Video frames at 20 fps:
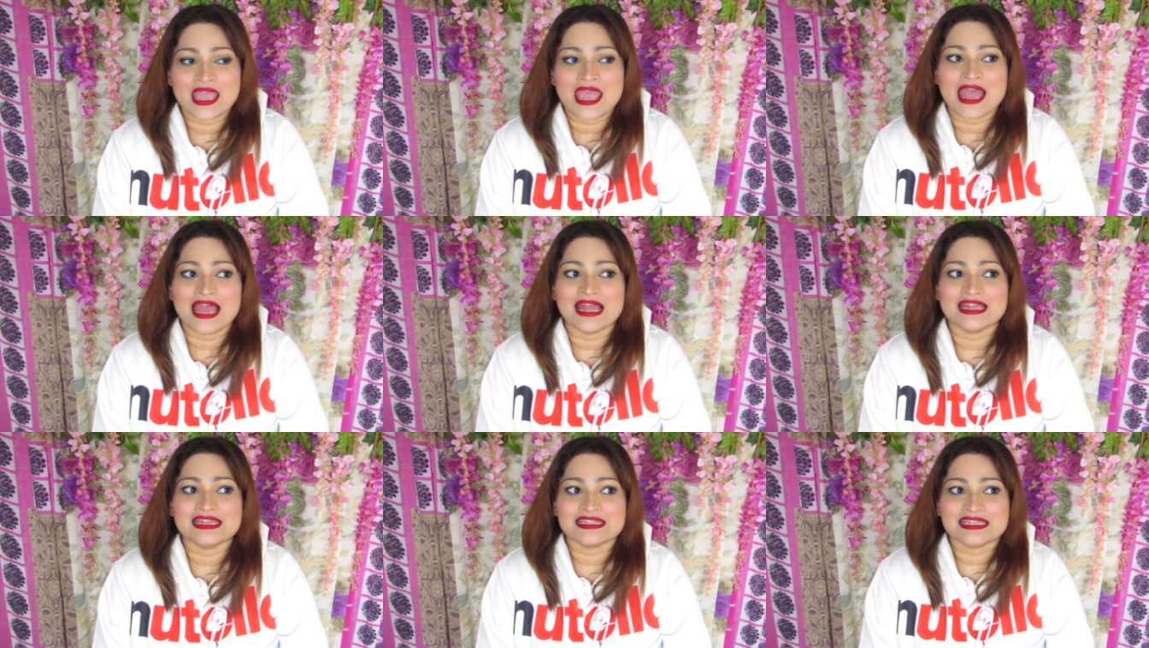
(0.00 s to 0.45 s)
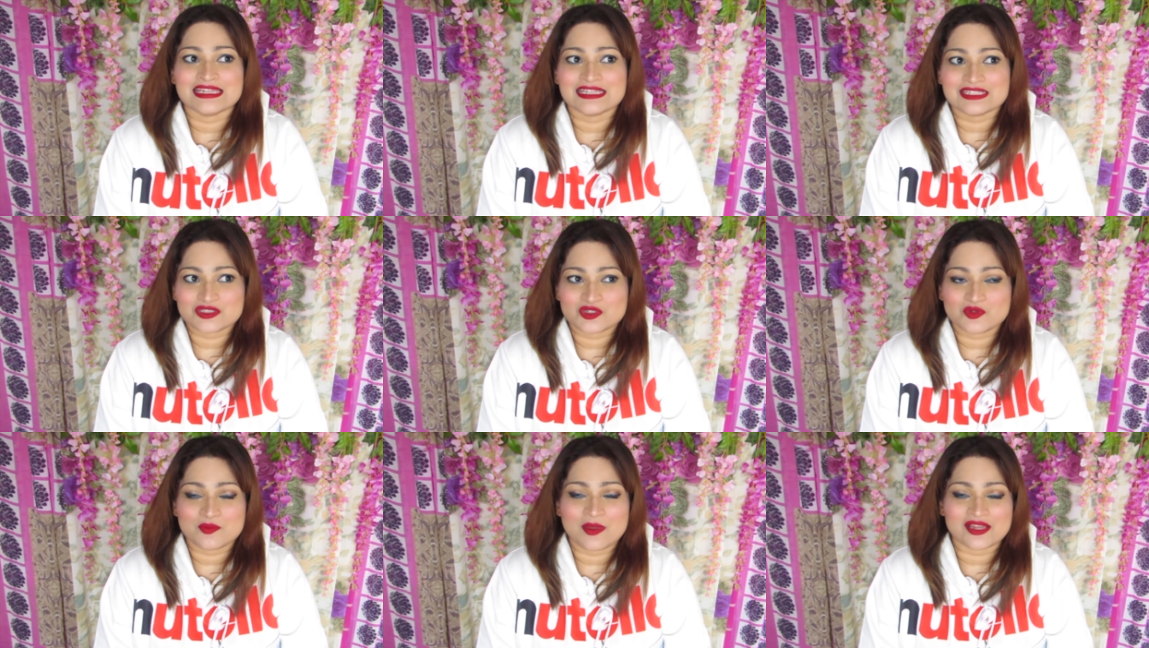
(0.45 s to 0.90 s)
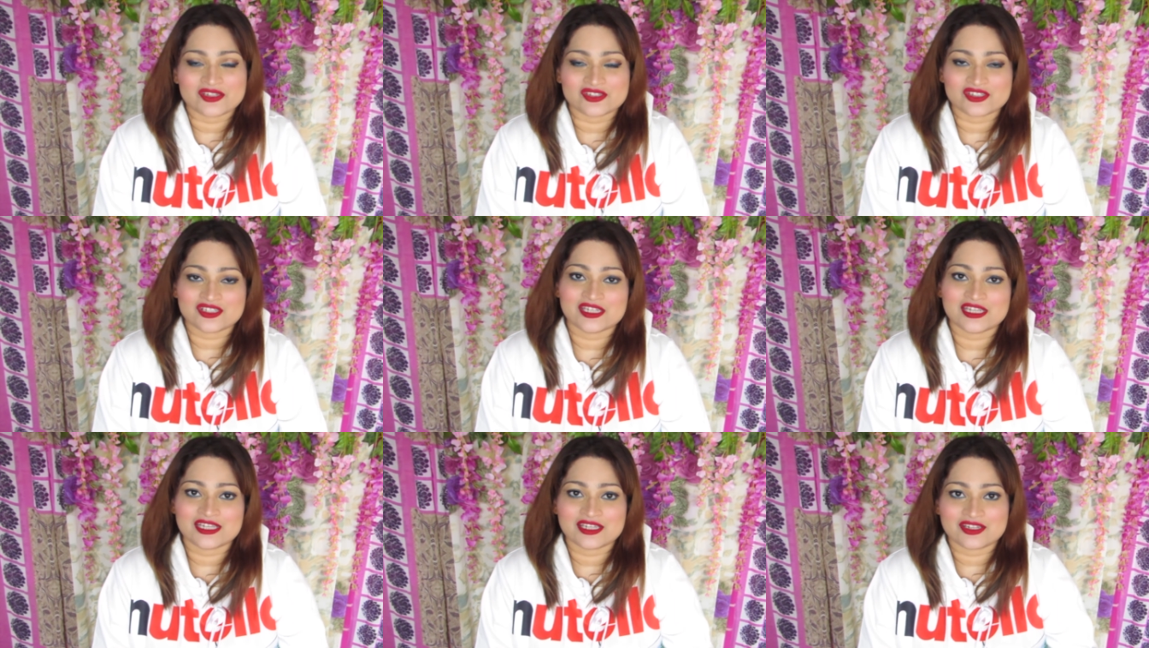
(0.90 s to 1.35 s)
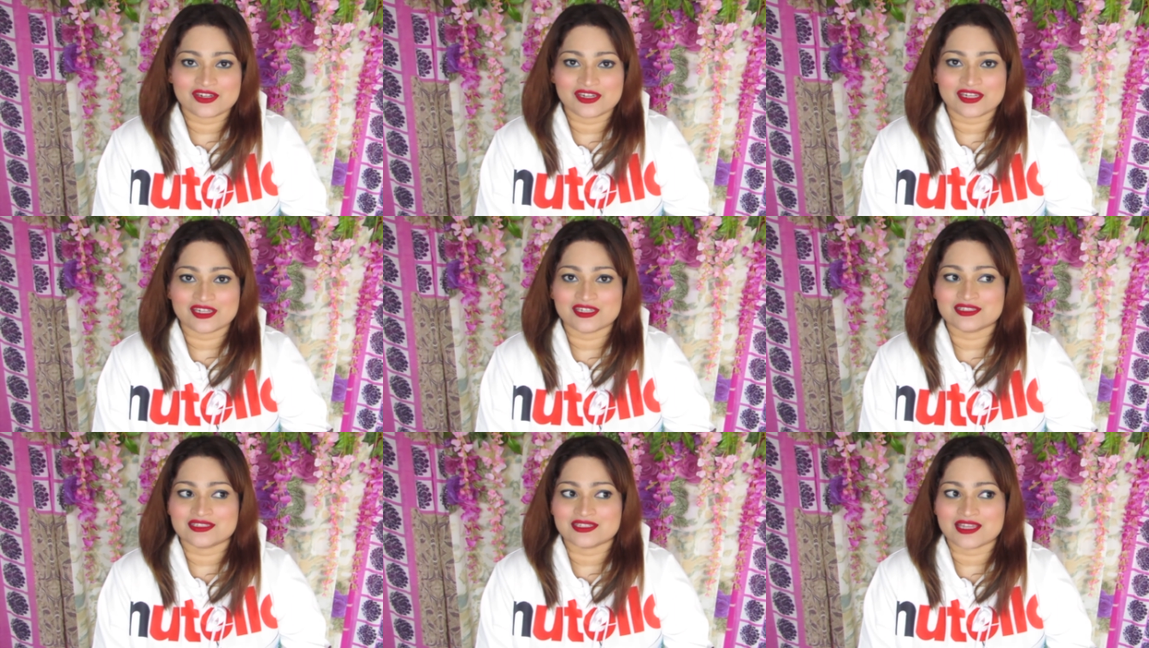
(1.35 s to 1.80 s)
and these two magical
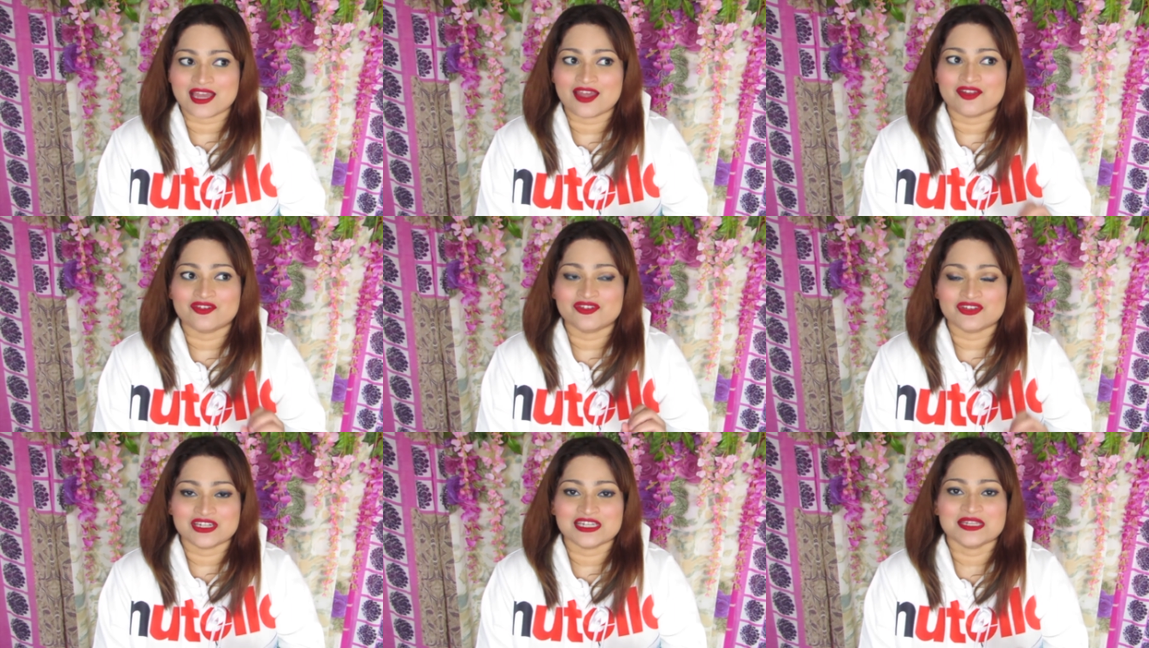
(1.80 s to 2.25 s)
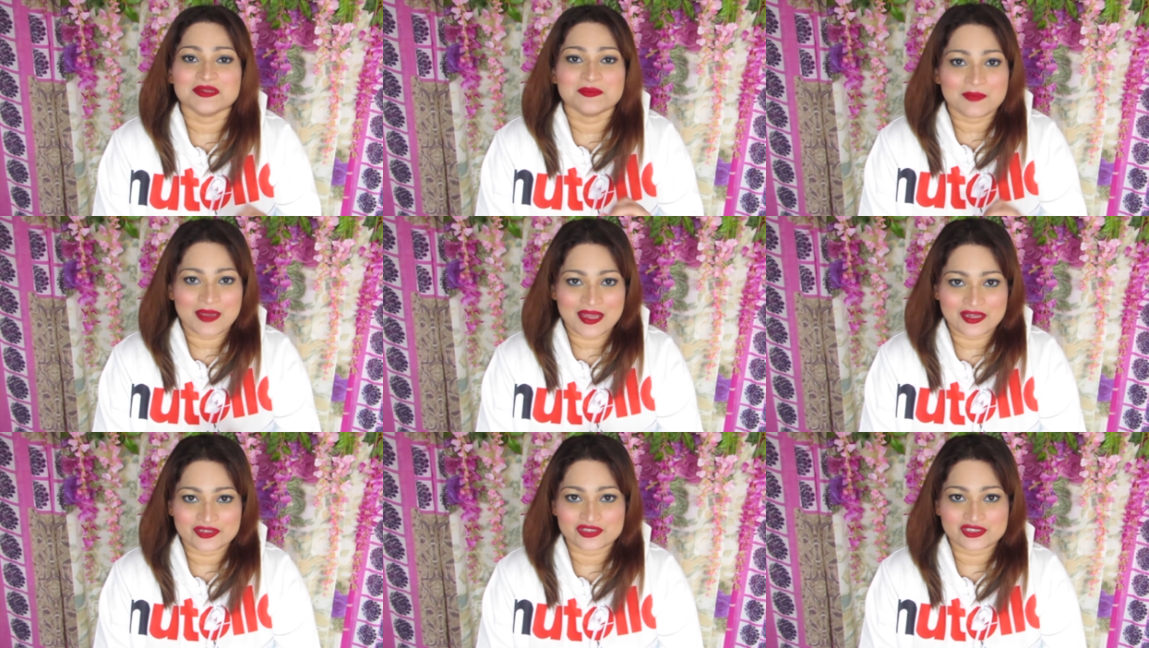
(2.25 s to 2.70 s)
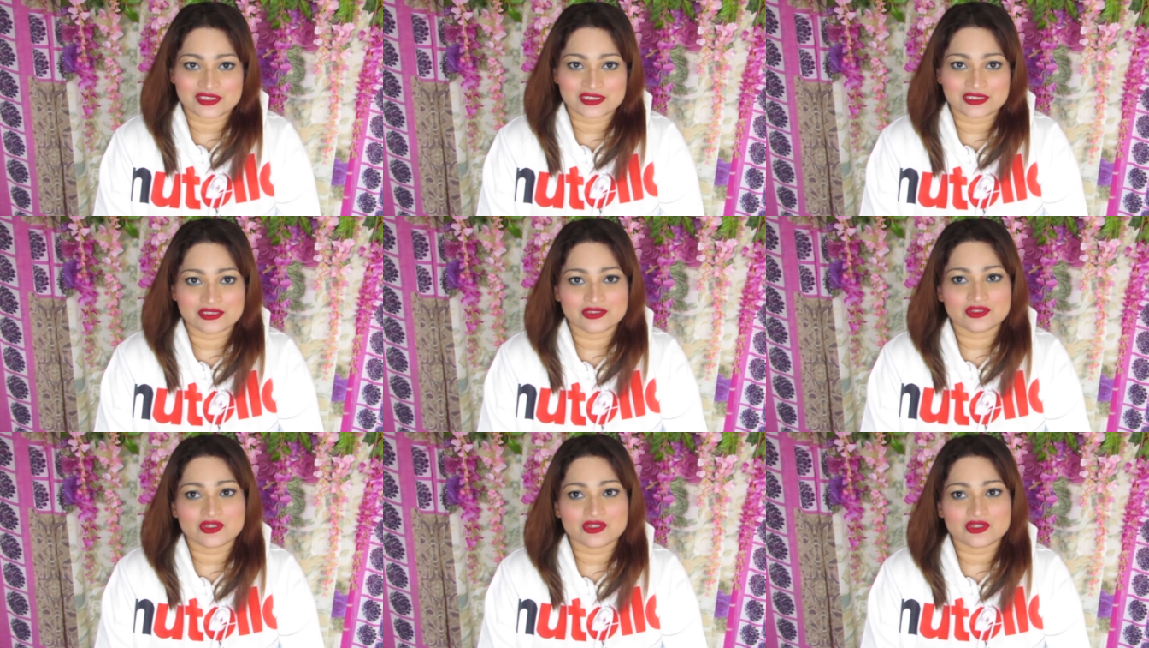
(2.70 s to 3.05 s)
ingredients are really magical,